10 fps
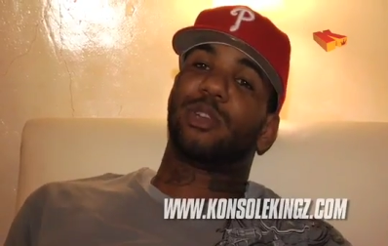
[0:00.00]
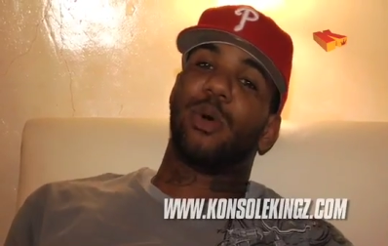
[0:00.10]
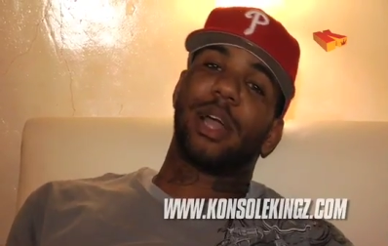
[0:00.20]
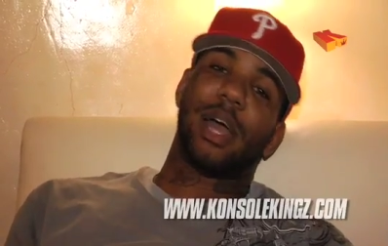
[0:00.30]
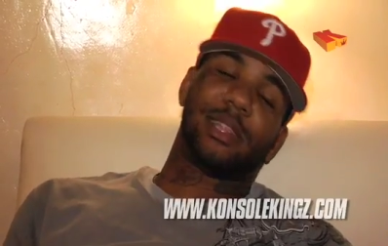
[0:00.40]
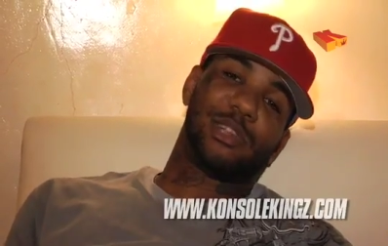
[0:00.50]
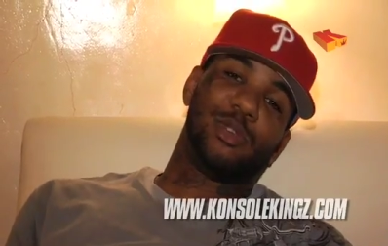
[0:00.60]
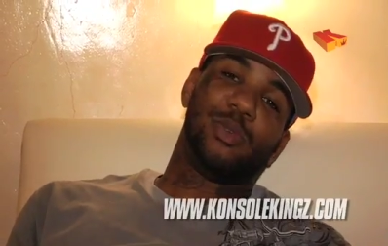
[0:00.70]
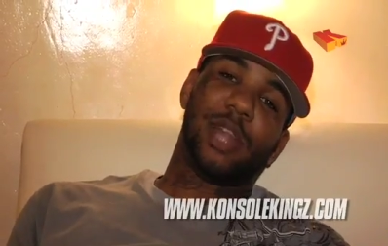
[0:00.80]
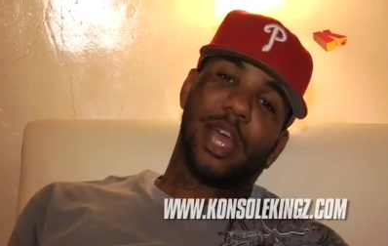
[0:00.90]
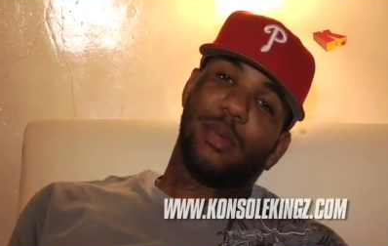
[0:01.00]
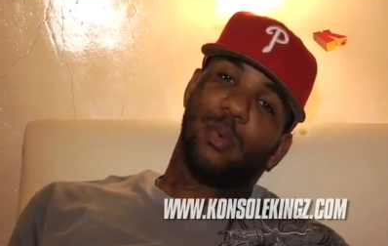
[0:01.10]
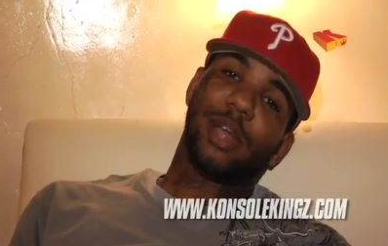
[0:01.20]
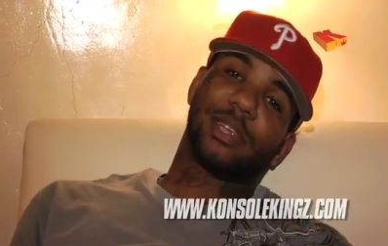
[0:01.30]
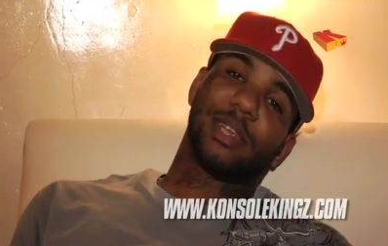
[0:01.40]
So I got this new
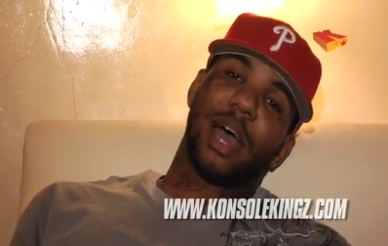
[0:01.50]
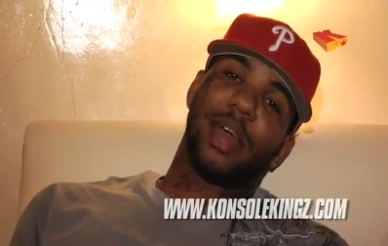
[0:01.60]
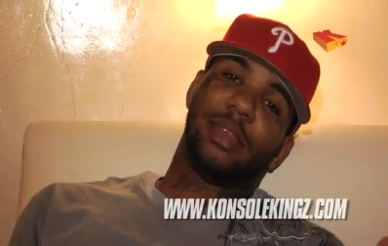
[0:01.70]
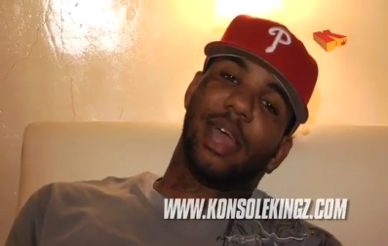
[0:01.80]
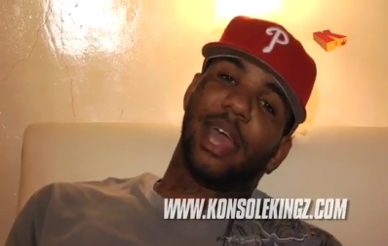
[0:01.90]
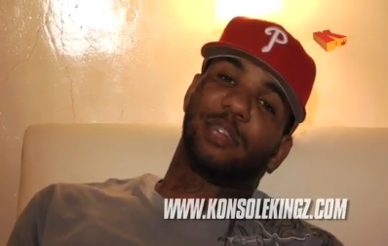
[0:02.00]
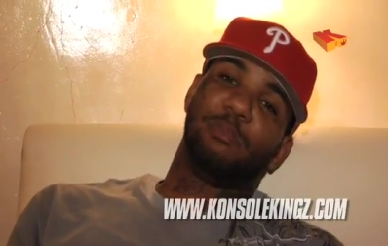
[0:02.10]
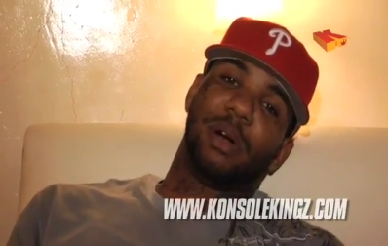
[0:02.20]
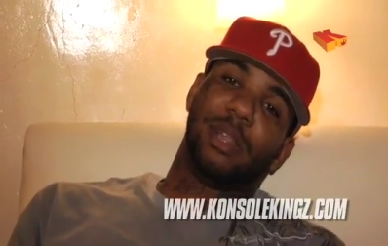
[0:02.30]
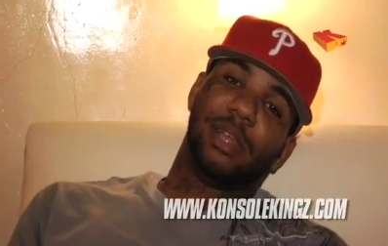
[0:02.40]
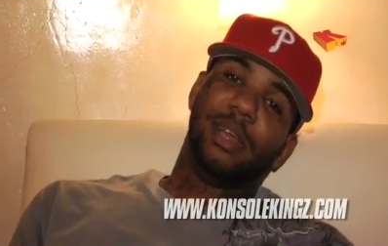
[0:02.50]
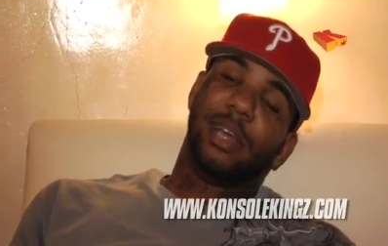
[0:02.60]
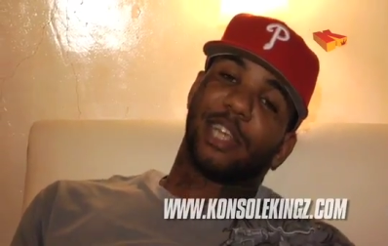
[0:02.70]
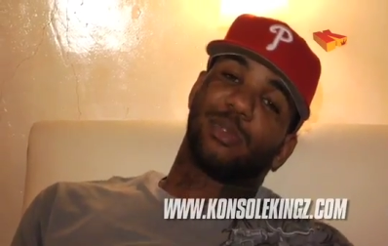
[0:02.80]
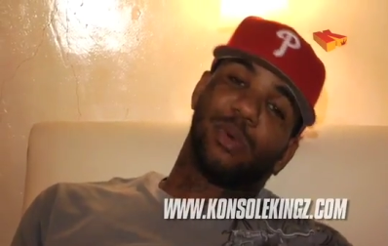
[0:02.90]
name, West Side Dash Bully.
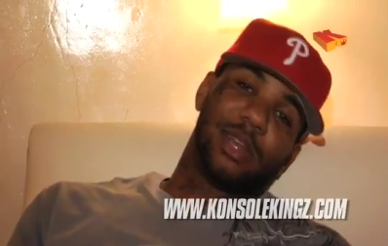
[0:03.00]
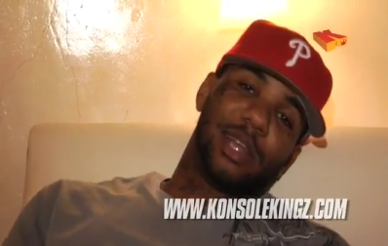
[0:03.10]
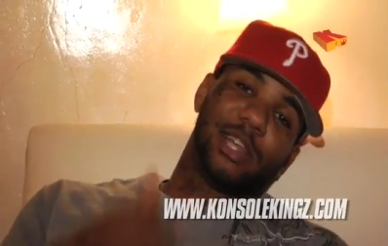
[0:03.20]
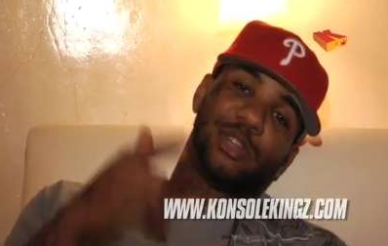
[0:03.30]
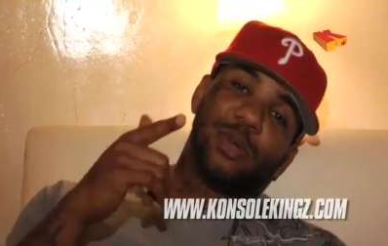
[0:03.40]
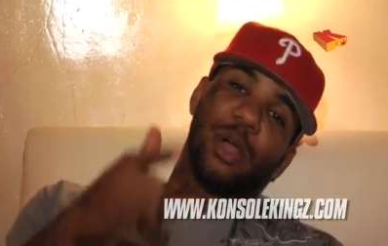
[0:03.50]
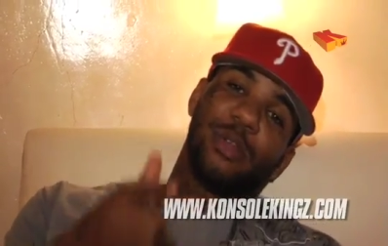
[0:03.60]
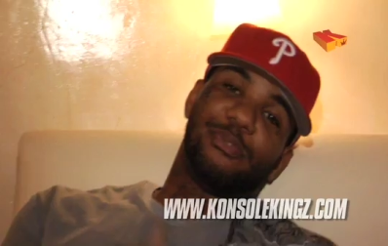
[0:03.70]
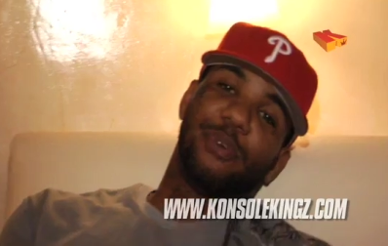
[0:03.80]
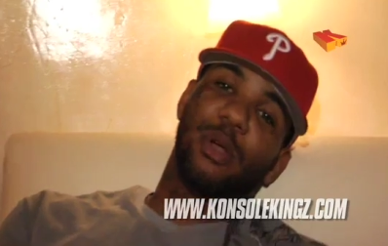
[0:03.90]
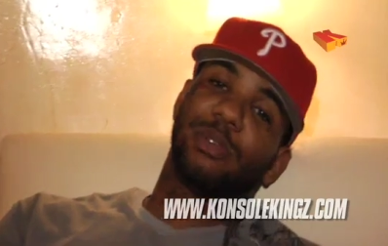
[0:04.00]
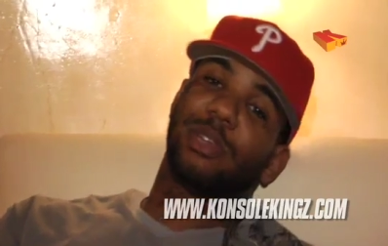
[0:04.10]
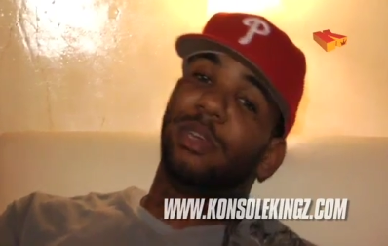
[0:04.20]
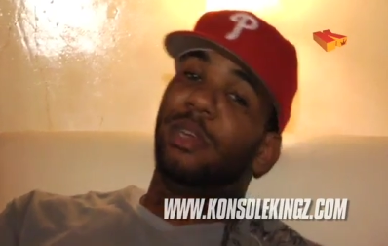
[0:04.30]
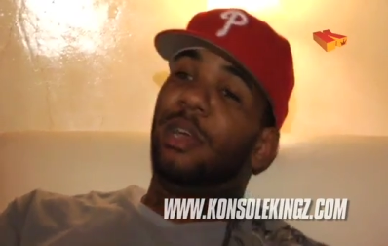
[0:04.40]
That's what it is. You heard it
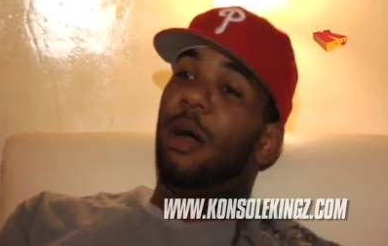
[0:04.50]
first.